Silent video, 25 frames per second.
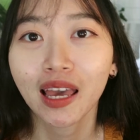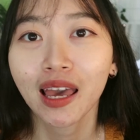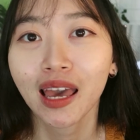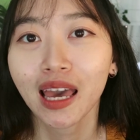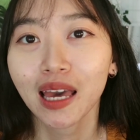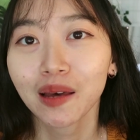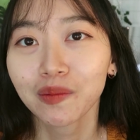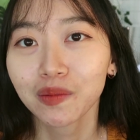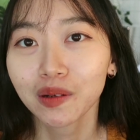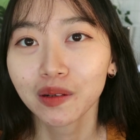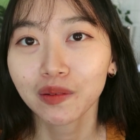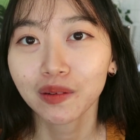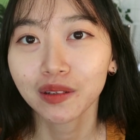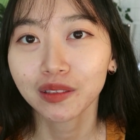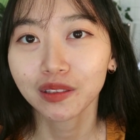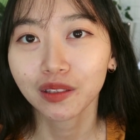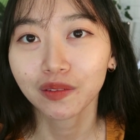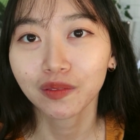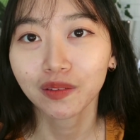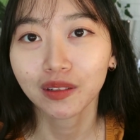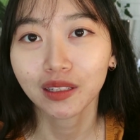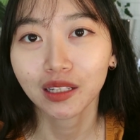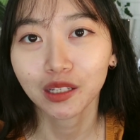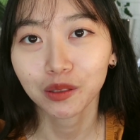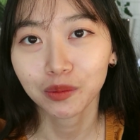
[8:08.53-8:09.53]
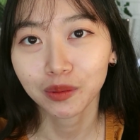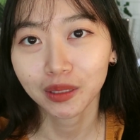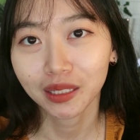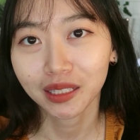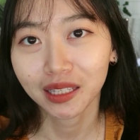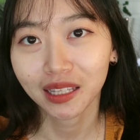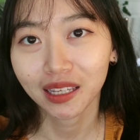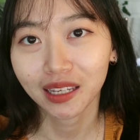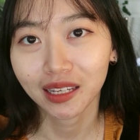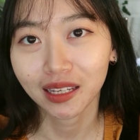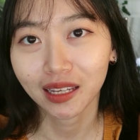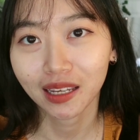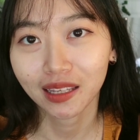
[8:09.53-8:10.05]
Have a wonderful, lovely
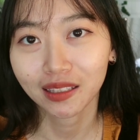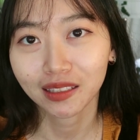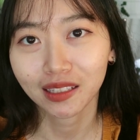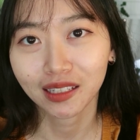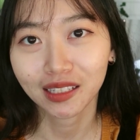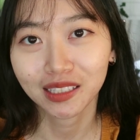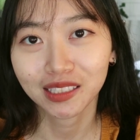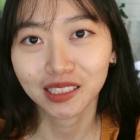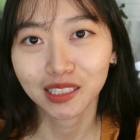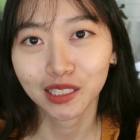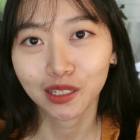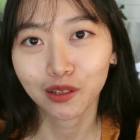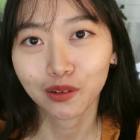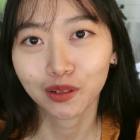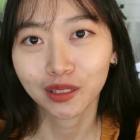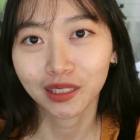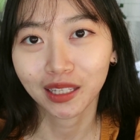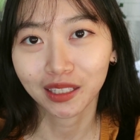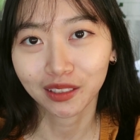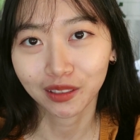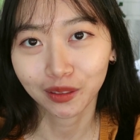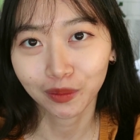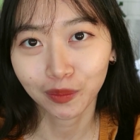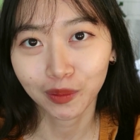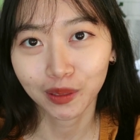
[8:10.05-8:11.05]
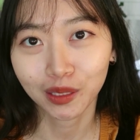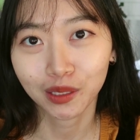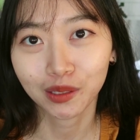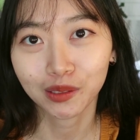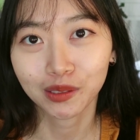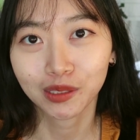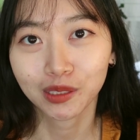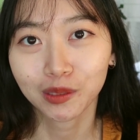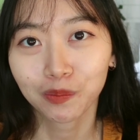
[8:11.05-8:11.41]
day, and I'll see you in other videos.